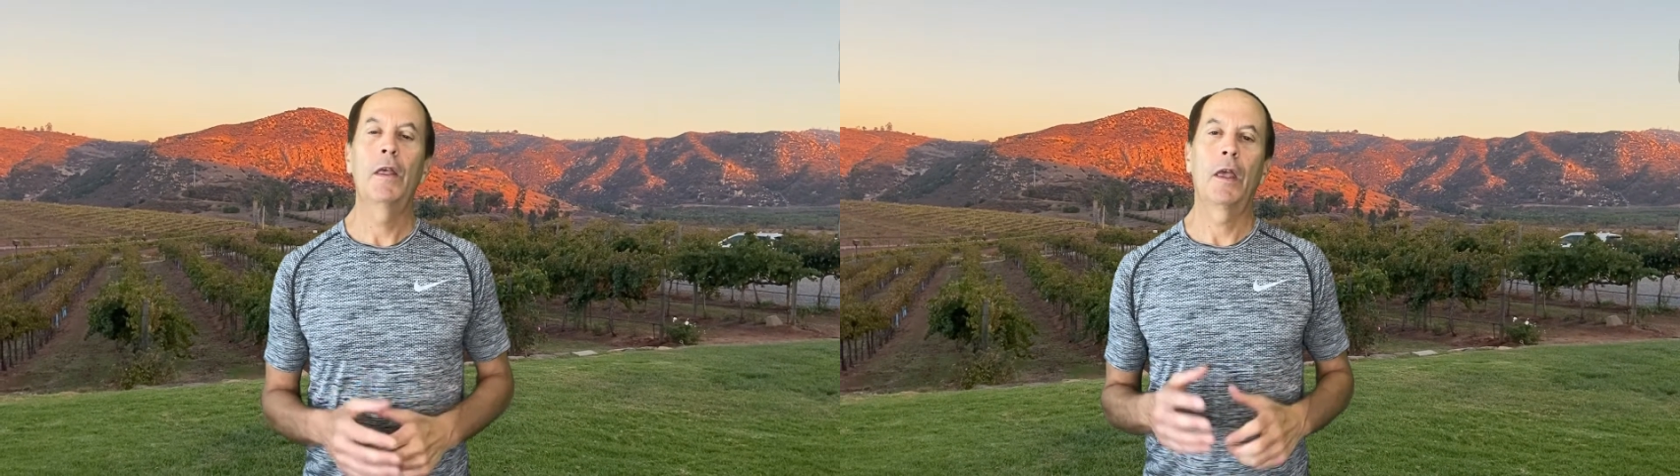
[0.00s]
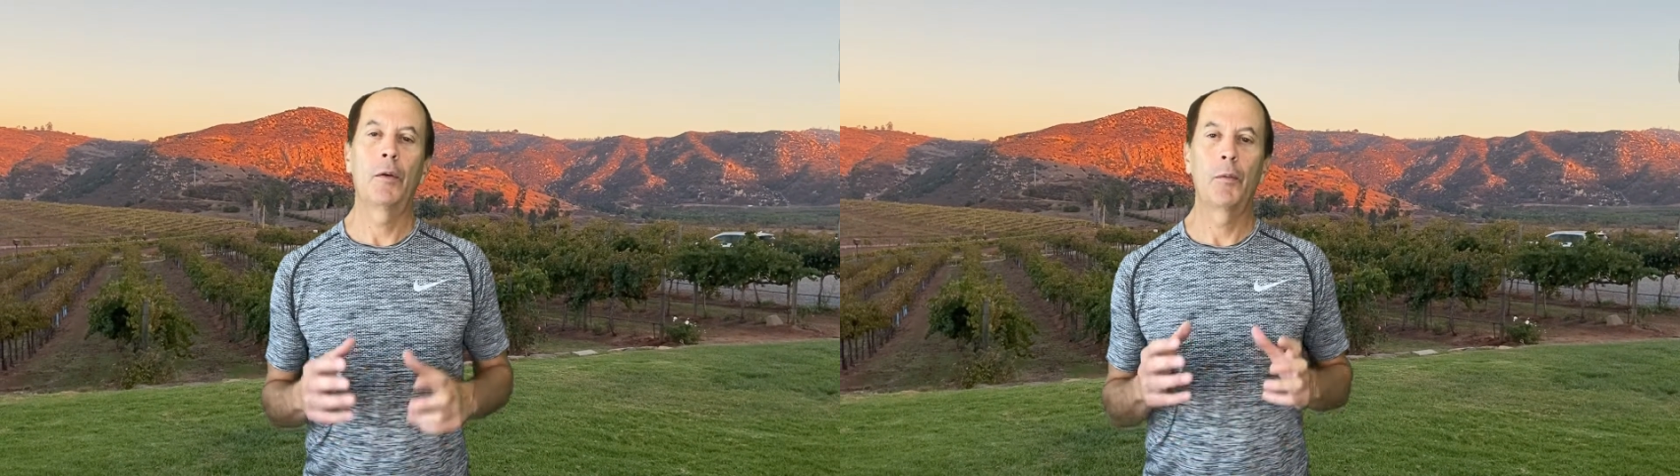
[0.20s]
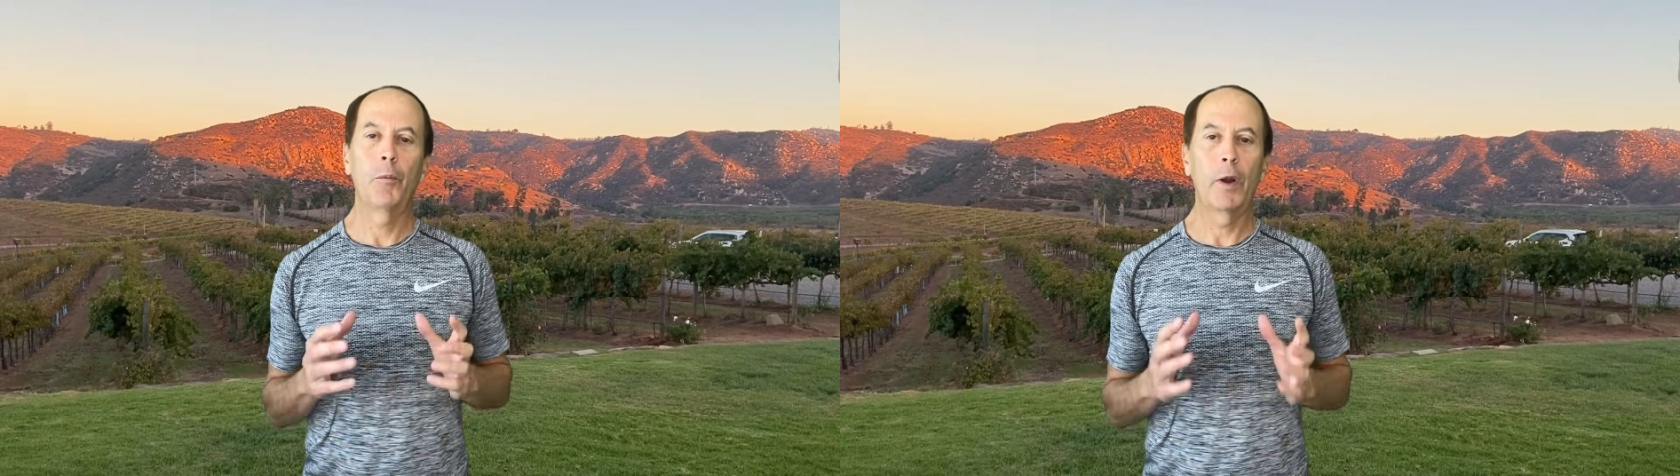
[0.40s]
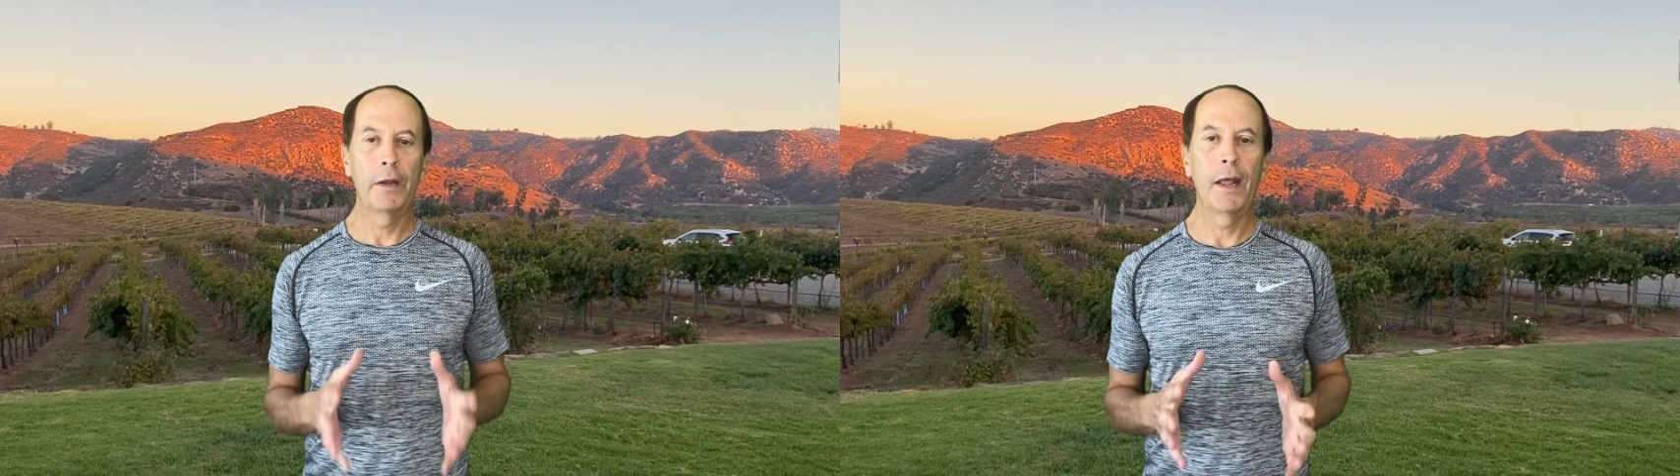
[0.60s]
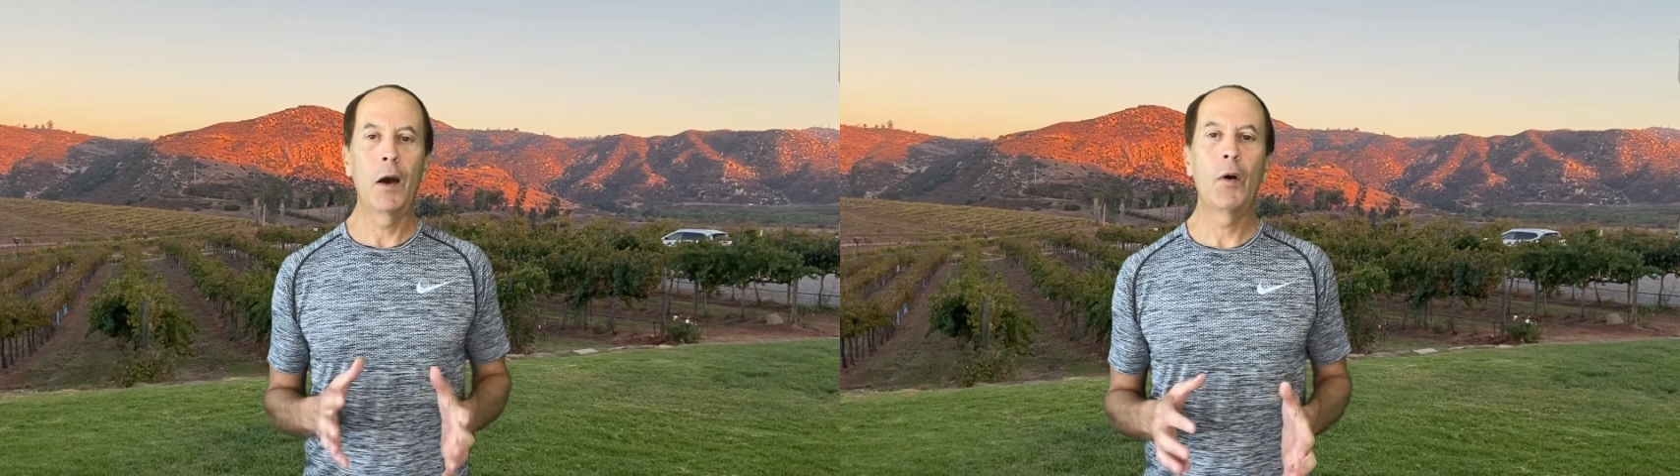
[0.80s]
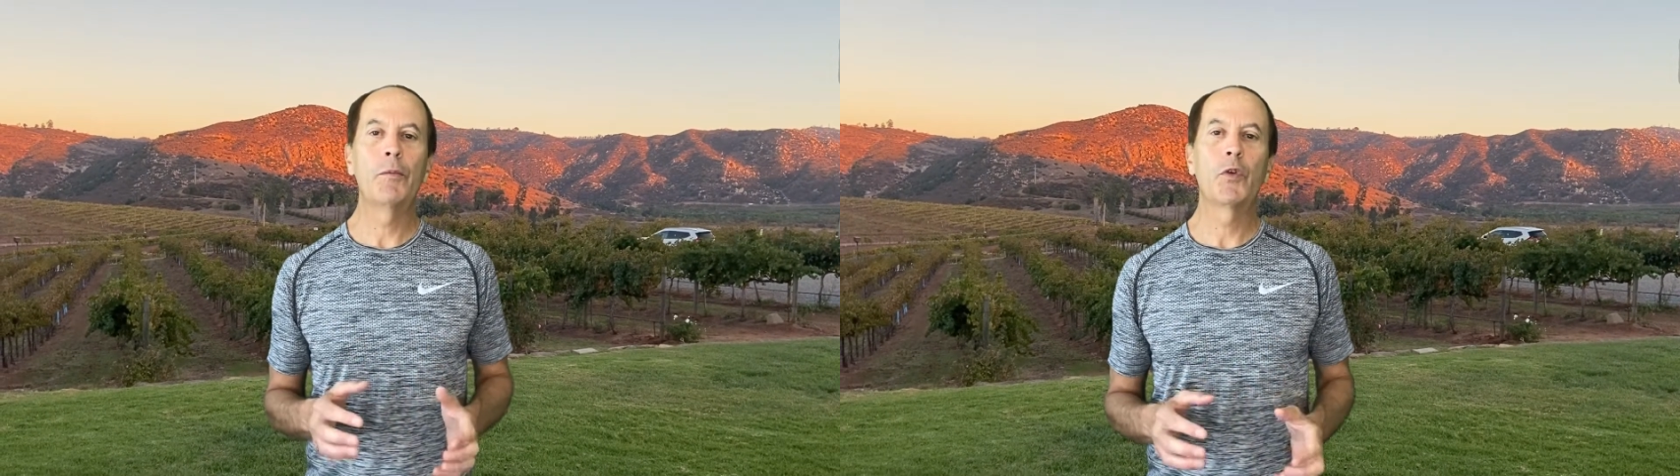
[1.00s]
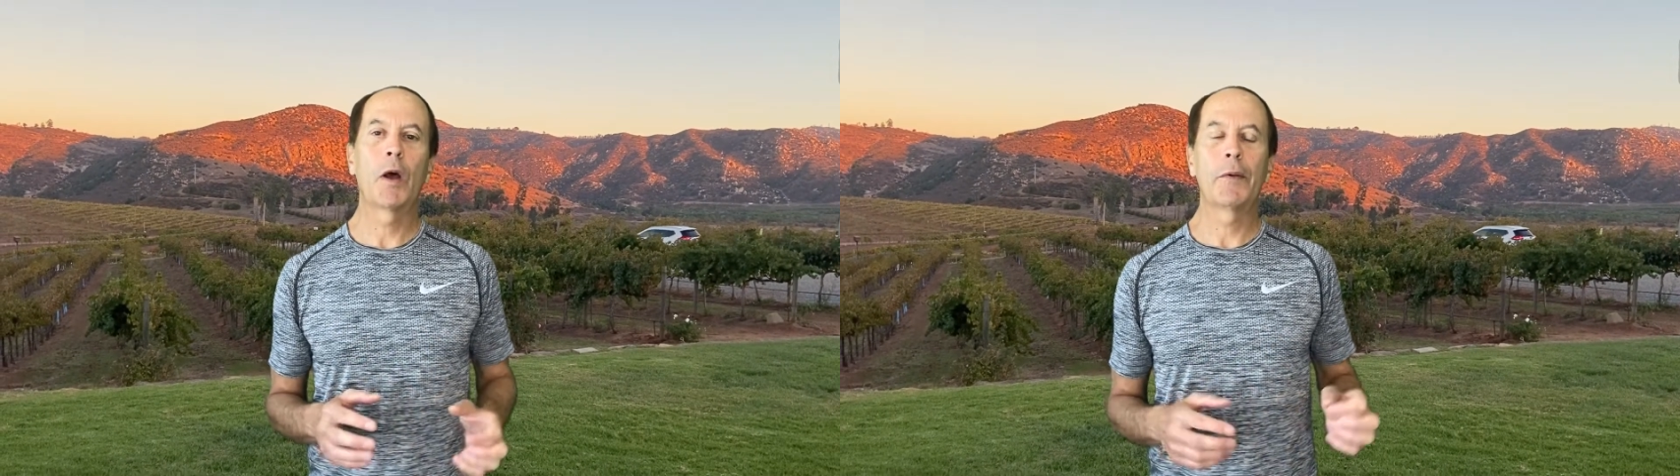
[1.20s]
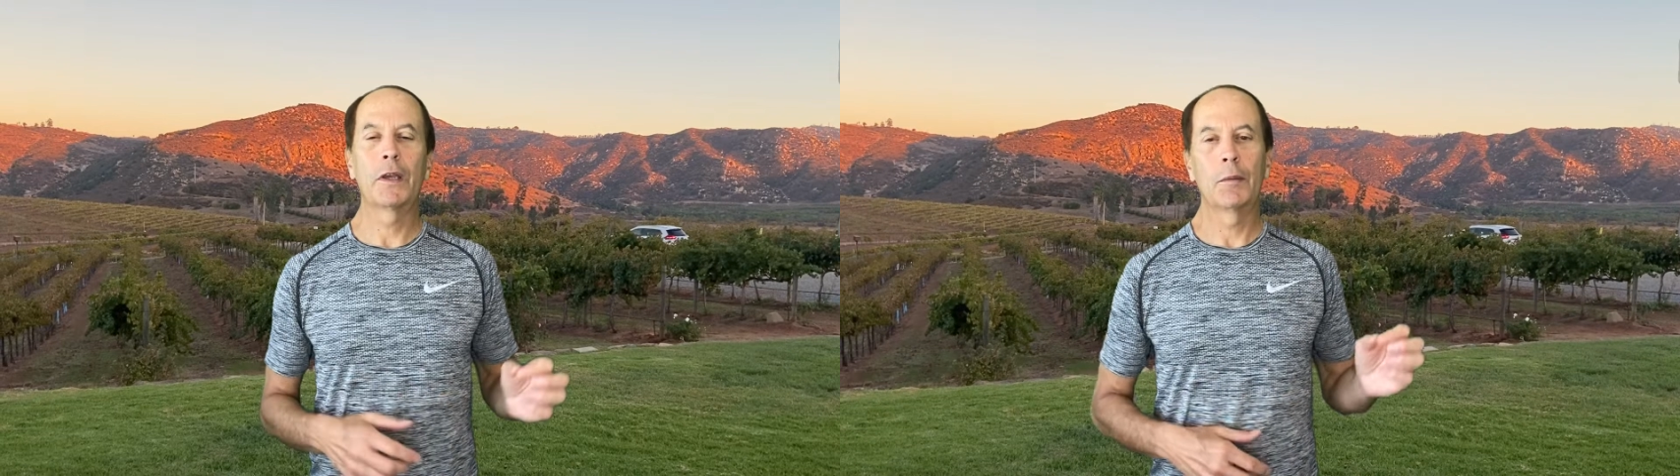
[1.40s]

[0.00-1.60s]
And right now I'm dropping